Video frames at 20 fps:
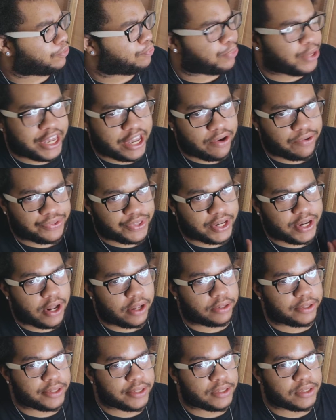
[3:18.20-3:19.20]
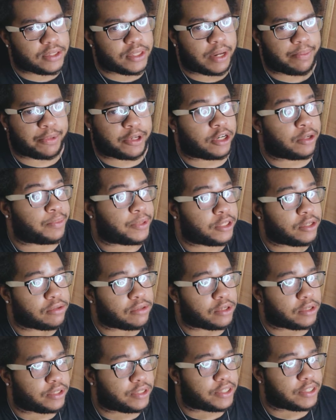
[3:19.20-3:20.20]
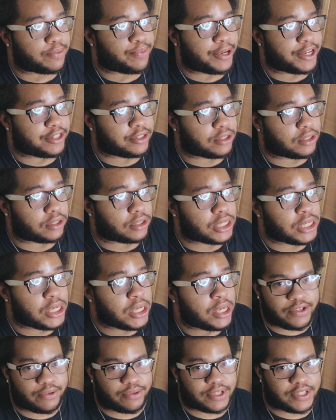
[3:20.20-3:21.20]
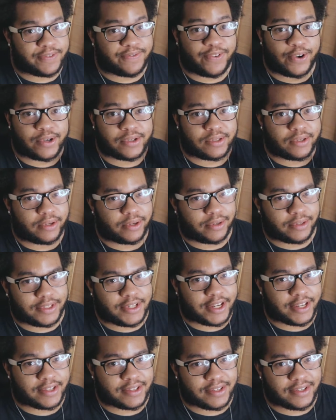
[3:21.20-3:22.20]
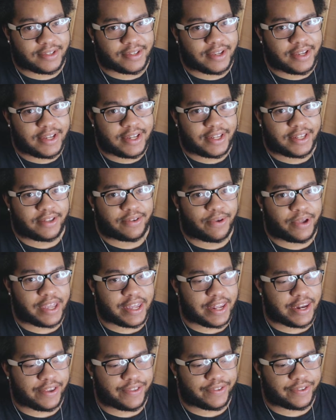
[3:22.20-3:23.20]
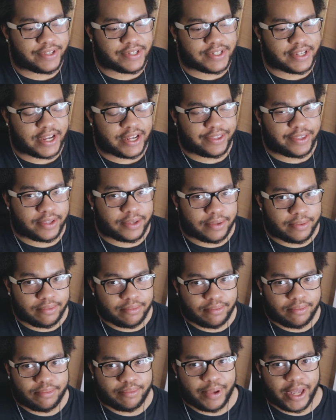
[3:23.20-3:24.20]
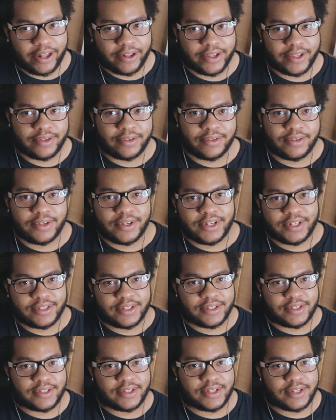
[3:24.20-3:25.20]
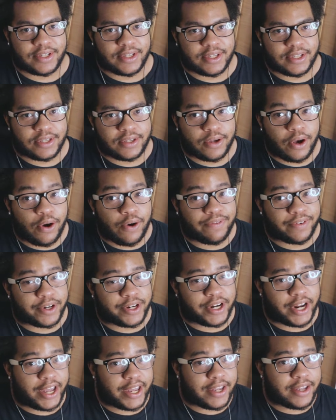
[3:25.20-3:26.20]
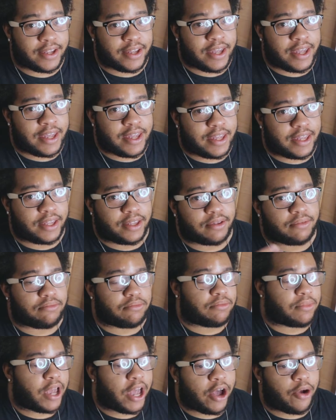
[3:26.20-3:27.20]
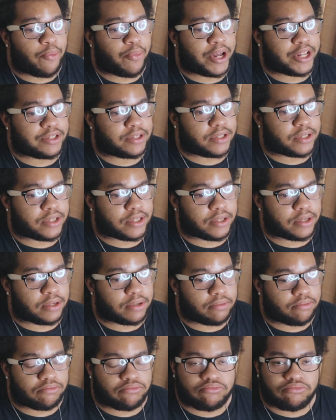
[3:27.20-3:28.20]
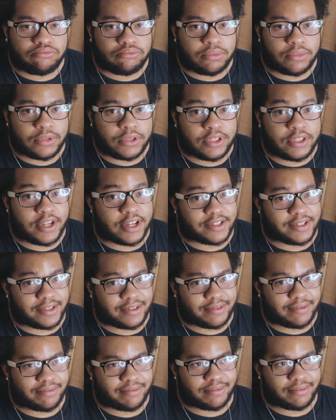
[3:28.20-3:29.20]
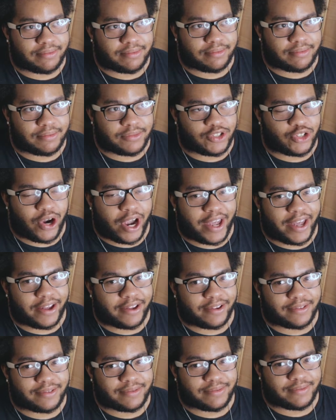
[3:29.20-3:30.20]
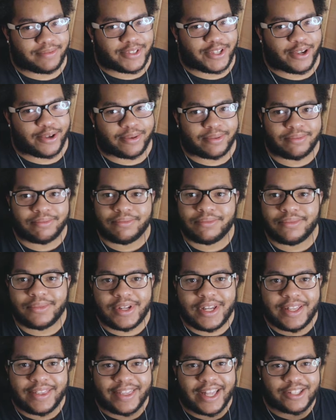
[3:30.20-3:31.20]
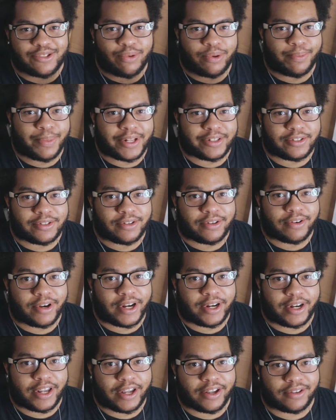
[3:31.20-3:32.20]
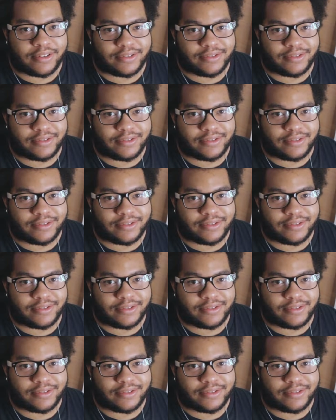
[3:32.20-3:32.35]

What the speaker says: pick out the colors that I'm gonna be using in this painting, do this first little test inside the palette to see overnight how much it doesn't dry out. So that's what I'm about to do right now.